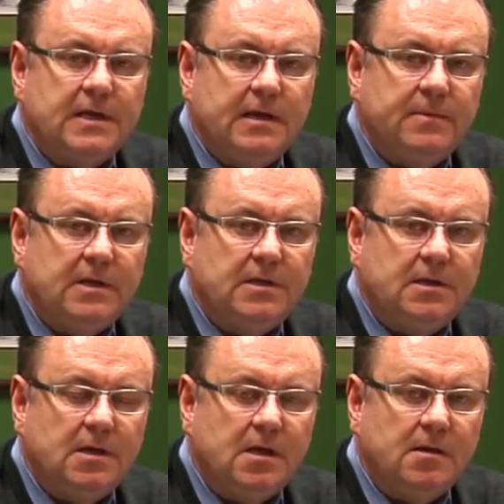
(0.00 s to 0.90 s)
have
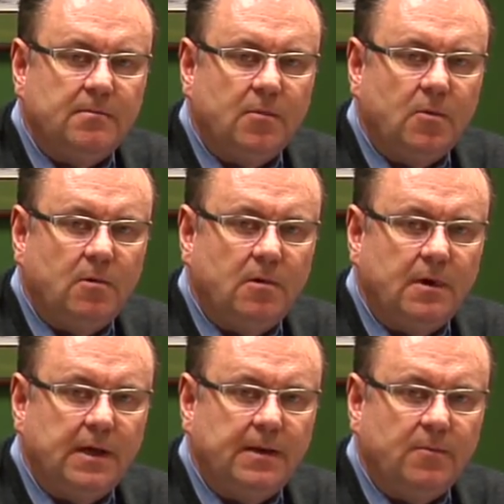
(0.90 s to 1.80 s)
become more
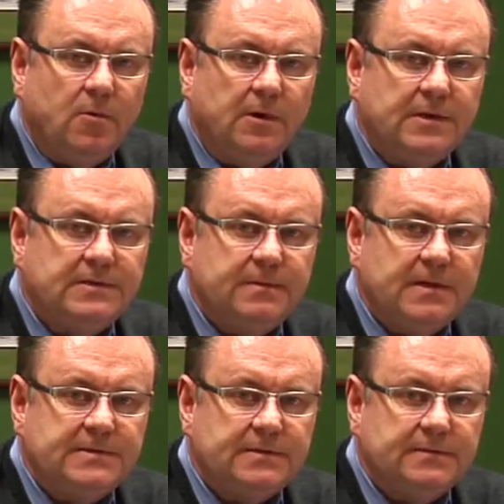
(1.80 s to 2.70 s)
and more
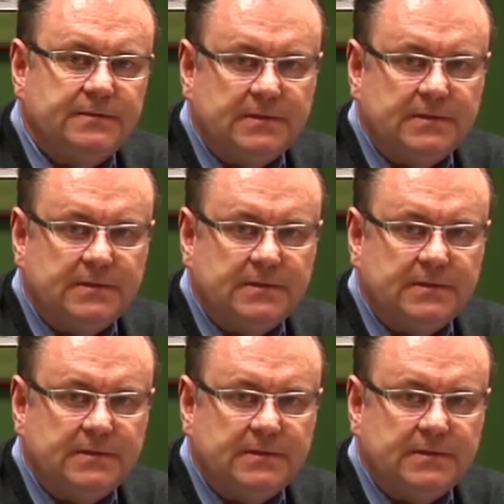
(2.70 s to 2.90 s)
expensive